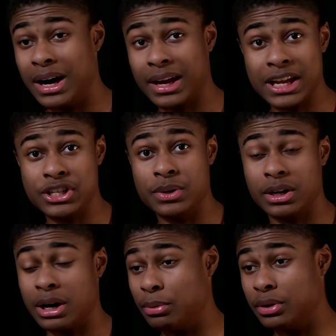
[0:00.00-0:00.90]
I'll catch you in a
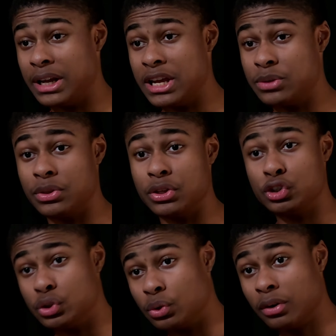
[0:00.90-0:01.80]
couple of days with the
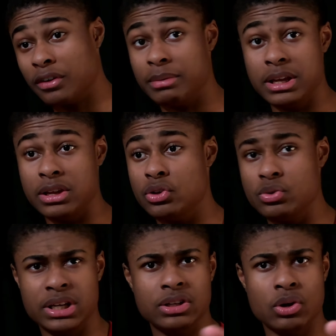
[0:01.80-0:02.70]
short of me
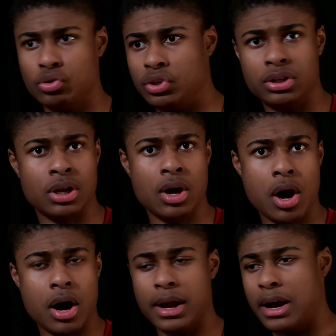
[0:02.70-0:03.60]
using Notion
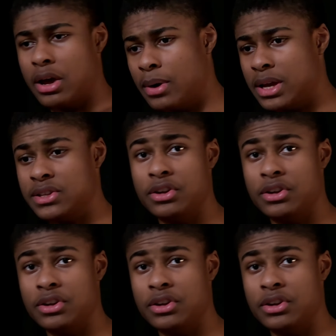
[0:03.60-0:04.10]
on iOS,